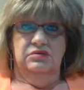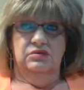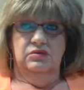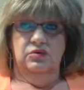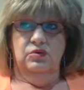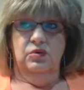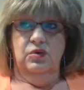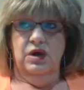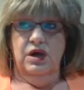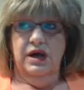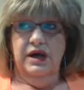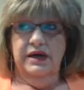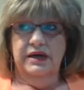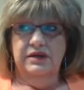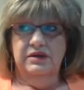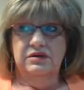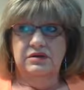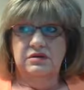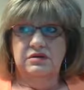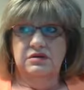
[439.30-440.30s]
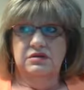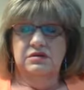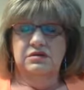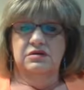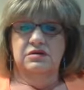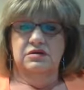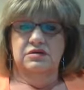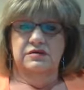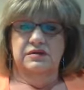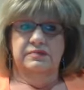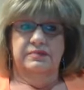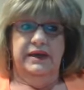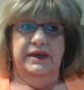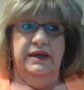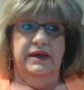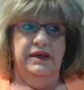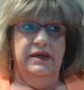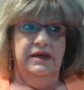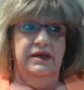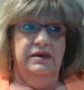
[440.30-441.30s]
choir or the
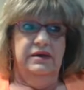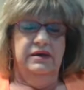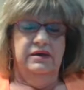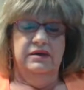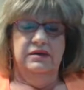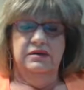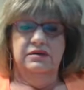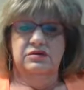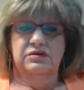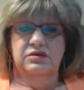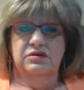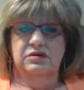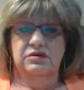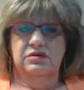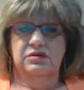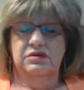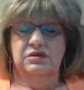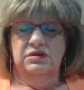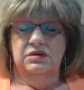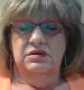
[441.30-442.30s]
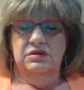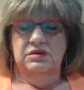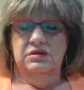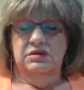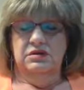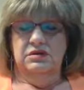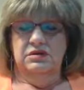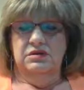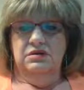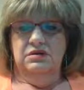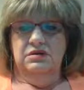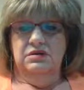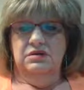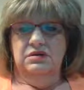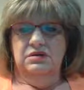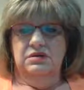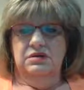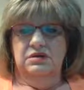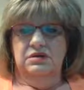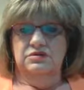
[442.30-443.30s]
band or
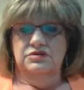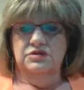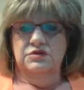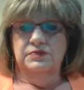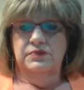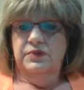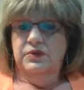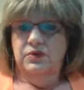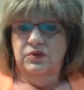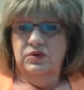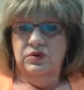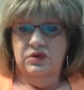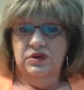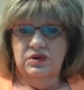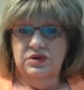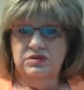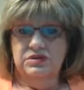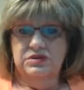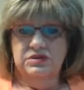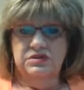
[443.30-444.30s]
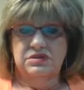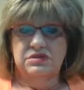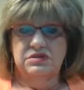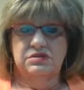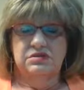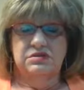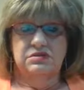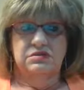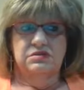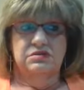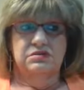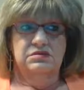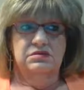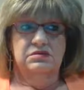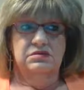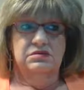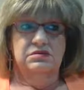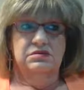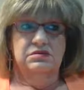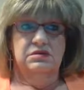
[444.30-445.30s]
sports.
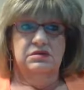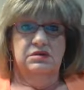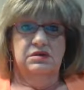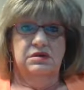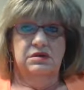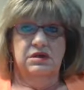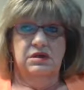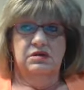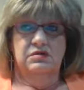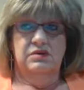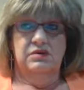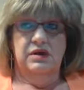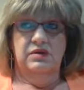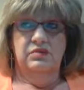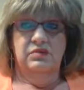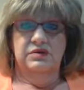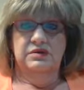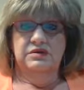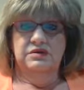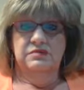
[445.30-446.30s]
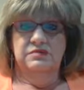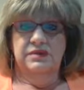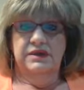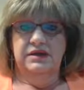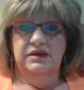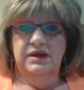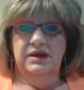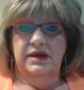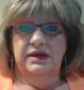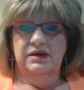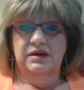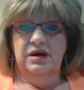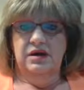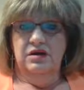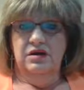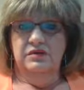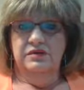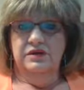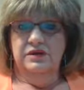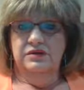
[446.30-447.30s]
I wanted to be like
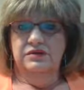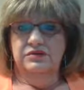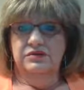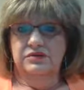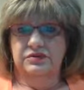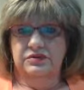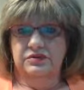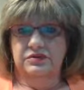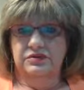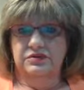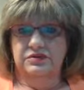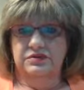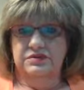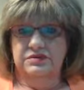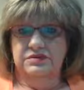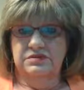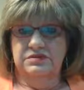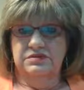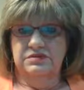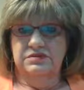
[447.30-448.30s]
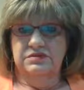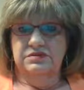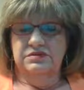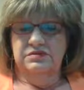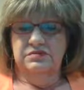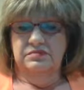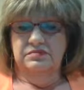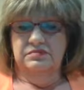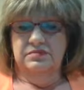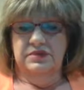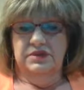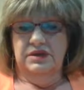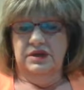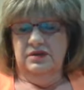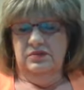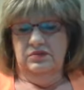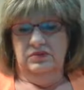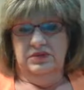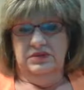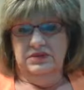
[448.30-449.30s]
all the other girls, but
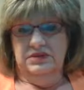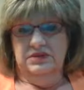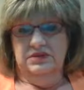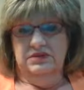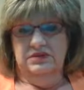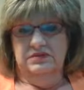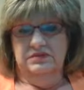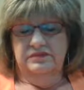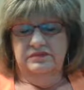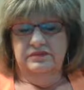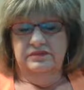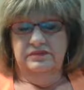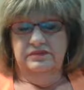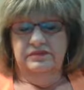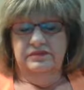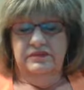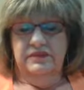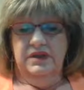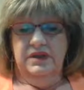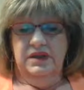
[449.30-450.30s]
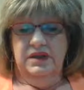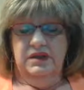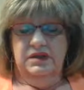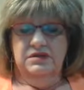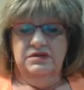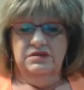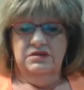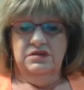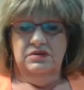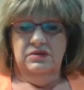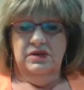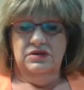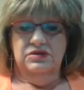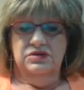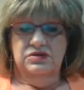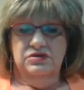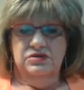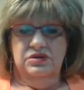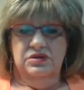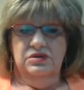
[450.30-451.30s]
I wasn't. So I
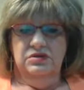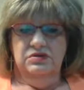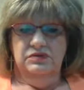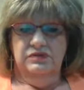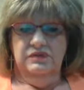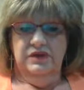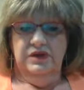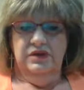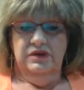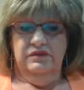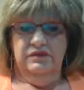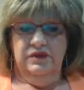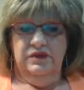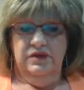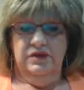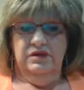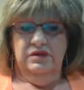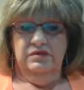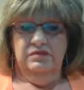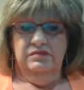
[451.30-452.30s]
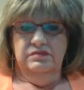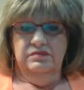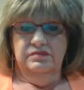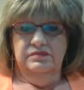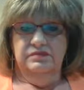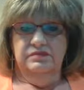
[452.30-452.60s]
struggled very, very